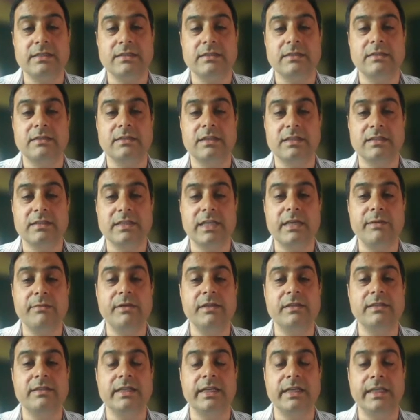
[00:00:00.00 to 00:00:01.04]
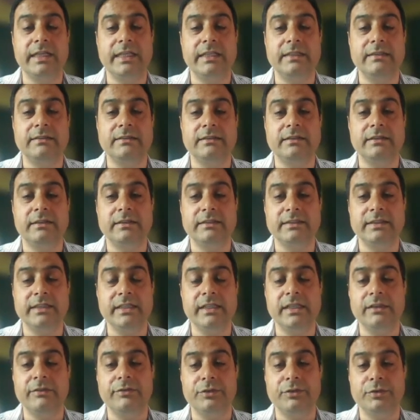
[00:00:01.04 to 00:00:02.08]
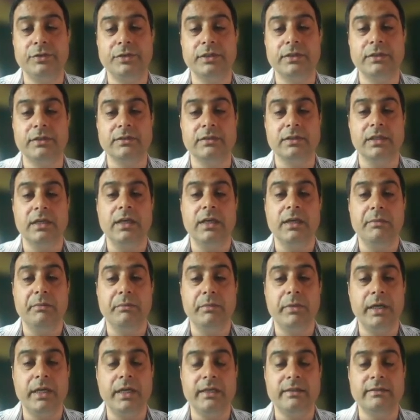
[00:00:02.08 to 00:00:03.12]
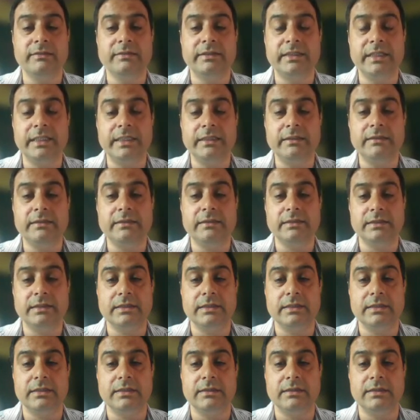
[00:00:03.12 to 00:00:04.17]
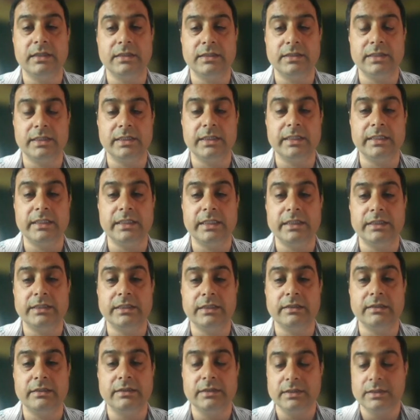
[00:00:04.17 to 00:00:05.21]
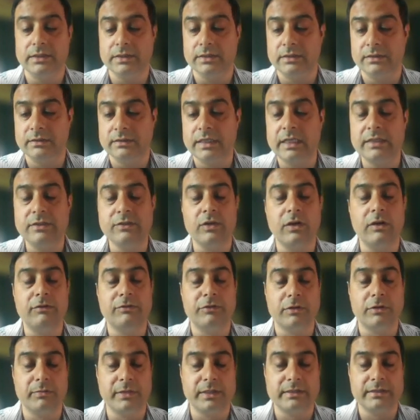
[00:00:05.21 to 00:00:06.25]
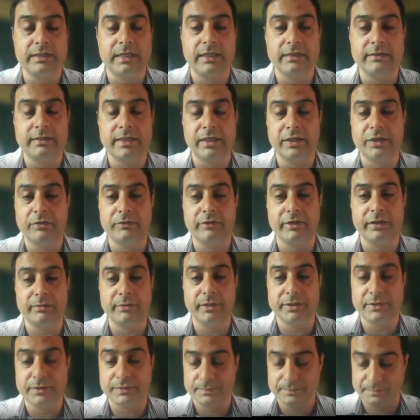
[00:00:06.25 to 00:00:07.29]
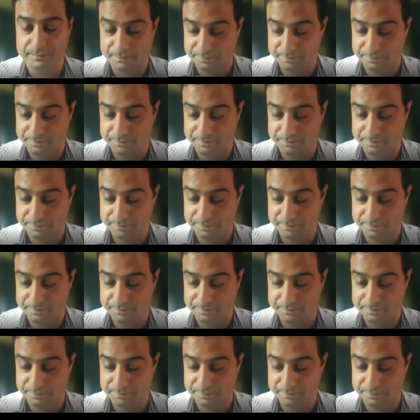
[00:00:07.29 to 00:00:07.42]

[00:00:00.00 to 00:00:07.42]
sustainable cities, resilient futures, building cities, nurturing nature. That's all from my side. Thank you very much.